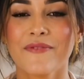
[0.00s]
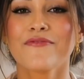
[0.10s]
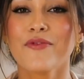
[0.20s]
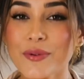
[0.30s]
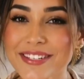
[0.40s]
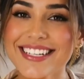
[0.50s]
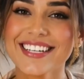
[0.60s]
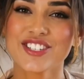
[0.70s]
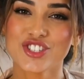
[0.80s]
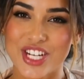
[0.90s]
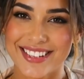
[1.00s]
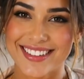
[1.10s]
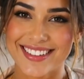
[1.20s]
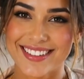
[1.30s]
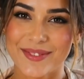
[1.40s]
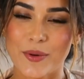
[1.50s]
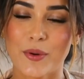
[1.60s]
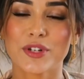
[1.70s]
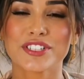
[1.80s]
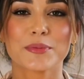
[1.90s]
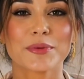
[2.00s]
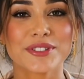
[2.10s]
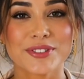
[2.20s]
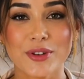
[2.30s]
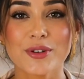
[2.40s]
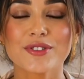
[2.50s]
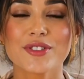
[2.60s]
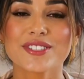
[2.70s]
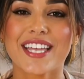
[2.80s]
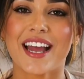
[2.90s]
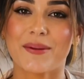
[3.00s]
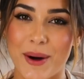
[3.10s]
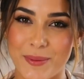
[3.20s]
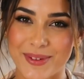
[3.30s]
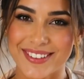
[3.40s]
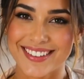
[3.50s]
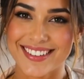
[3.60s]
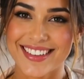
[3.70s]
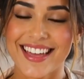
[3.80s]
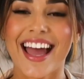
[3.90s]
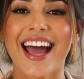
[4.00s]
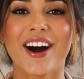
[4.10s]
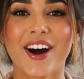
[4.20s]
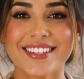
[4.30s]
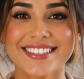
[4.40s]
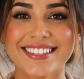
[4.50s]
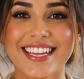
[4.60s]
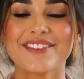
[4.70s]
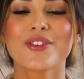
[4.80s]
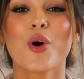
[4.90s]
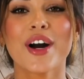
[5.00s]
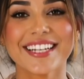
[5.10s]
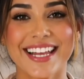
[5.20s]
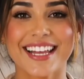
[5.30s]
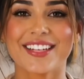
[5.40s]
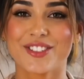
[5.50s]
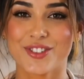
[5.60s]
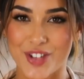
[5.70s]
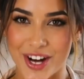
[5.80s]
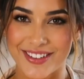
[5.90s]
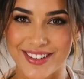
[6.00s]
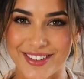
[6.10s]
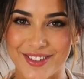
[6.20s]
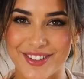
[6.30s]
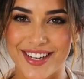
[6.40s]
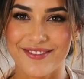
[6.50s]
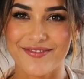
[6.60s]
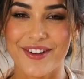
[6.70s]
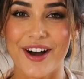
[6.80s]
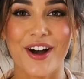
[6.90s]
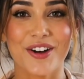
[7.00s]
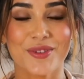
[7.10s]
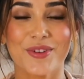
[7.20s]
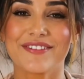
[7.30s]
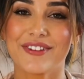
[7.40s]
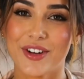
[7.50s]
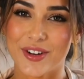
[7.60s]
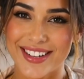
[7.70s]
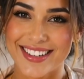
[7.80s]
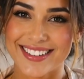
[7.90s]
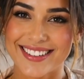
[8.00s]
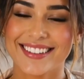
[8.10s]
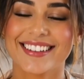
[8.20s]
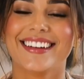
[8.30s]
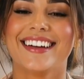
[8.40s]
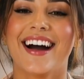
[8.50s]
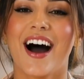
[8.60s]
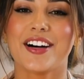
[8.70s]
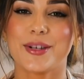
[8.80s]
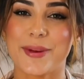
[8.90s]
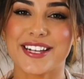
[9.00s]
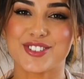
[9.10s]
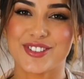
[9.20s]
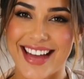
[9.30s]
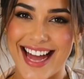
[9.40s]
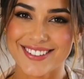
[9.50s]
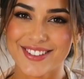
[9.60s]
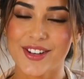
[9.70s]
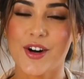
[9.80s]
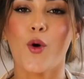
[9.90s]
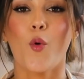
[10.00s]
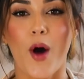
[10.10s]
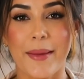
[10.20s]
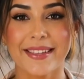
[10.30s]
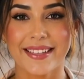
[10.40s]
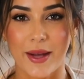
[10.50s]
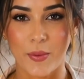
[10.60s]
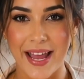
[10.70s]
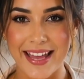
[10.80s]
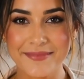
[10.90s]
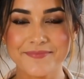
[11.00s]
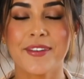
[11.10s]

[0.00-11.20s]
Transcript: Fold it in gently. We want to preserve those air bubbles. And honestly, if you aren't getting a little chocolate on yourself, are you even cooking? Occupational hazard, wiping that away.